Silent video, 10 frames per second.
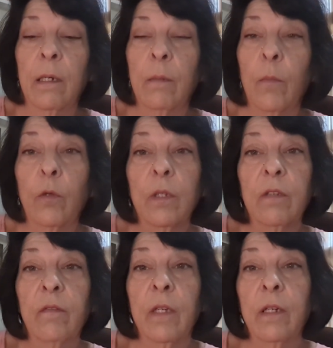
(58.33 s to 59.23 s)
most
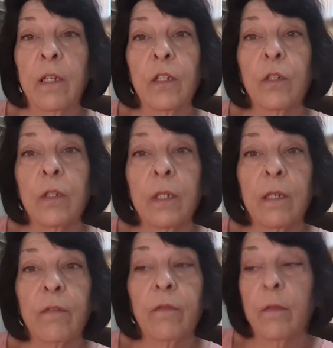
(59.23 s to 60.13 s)
of their Easter
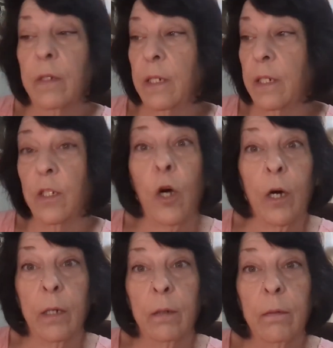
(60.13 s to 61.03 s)
stuff is
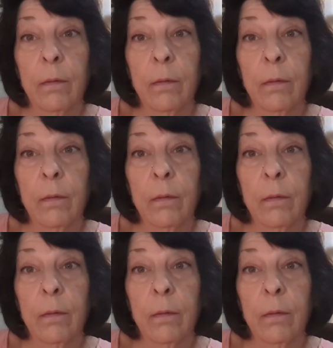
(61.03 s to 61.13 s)
gone.